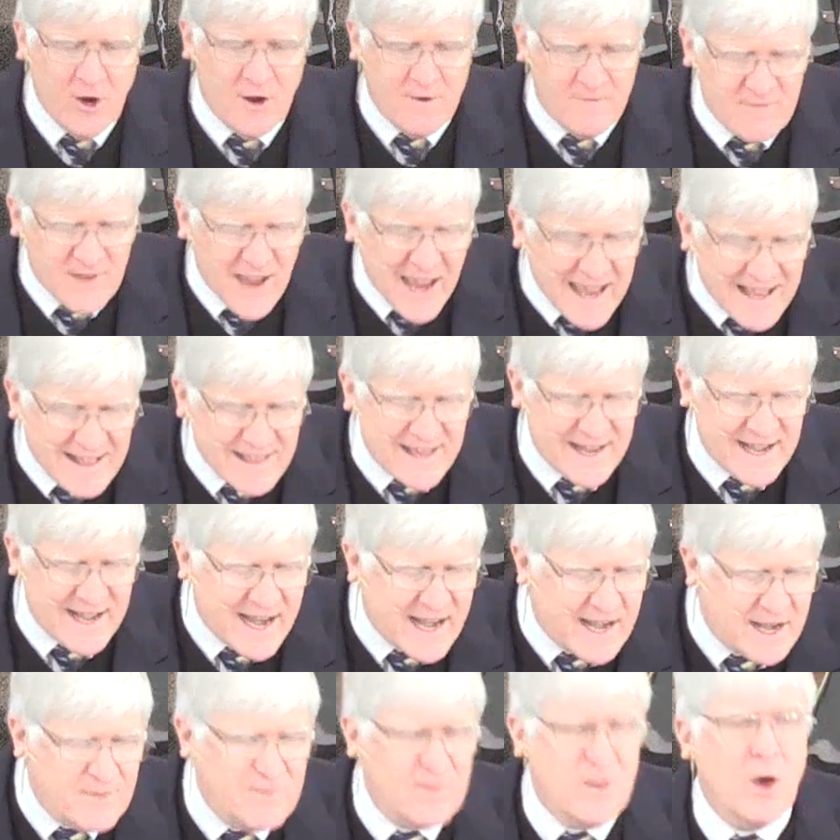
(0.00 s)
of
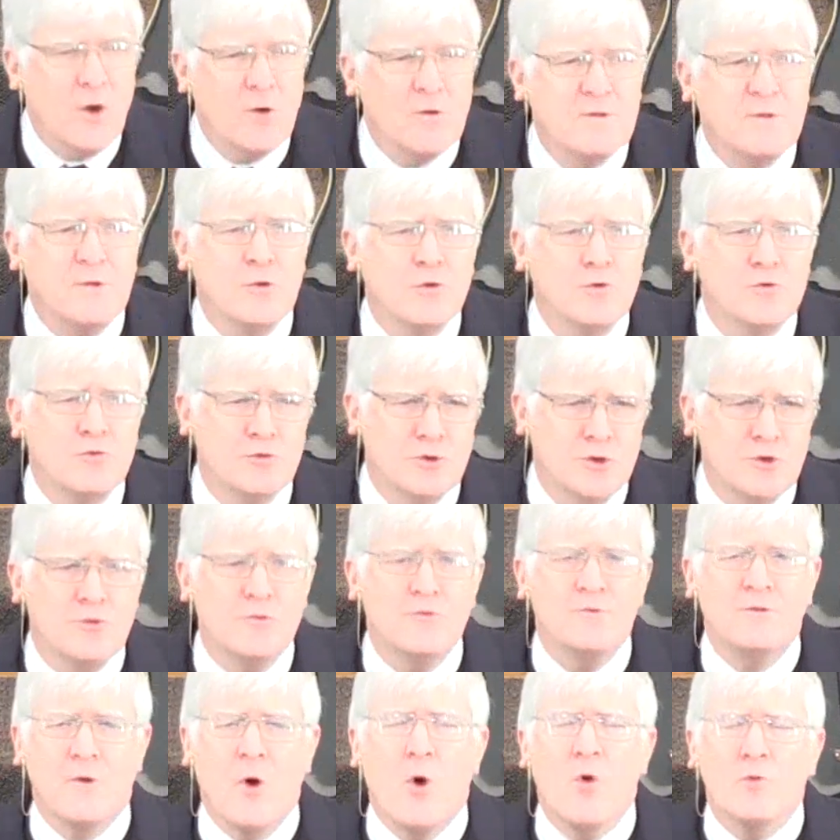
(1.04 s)
alienating those who
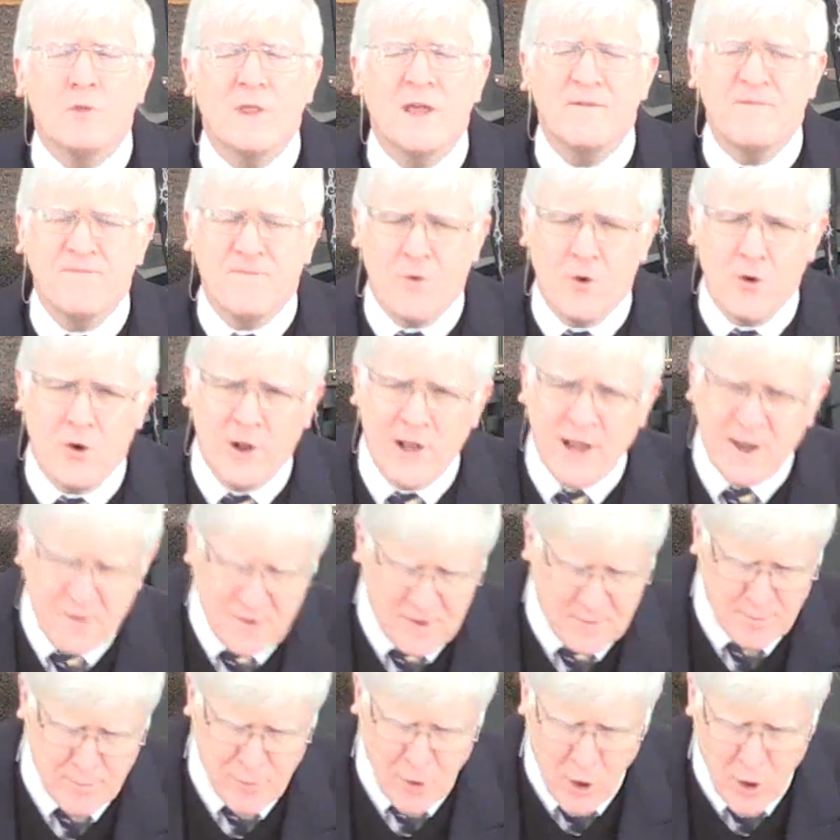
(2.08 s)
use only
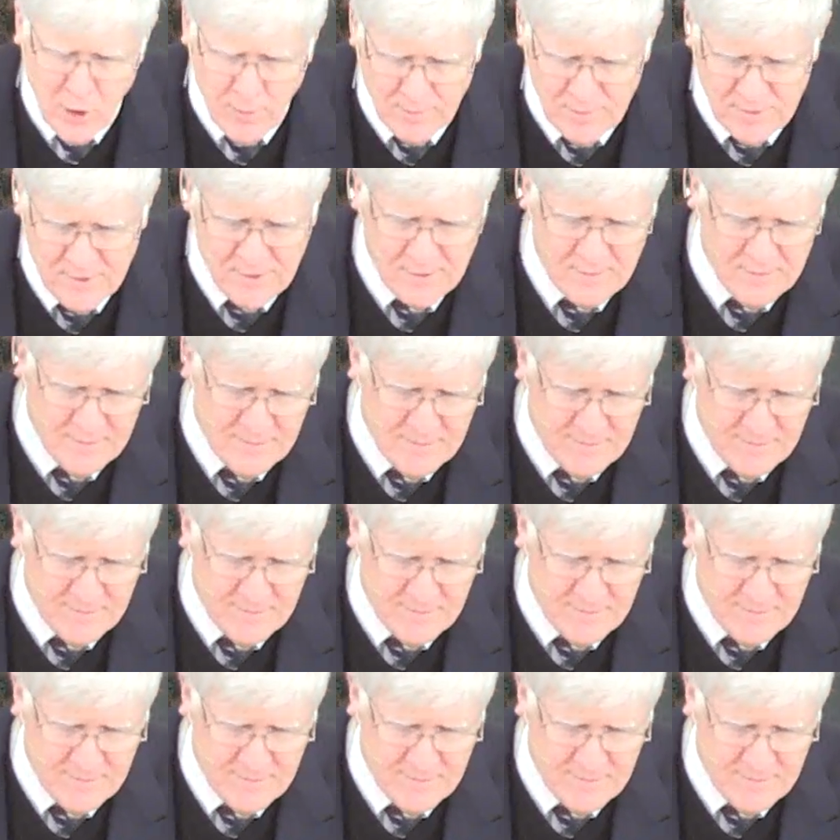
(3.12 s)
fluorescent bulbs.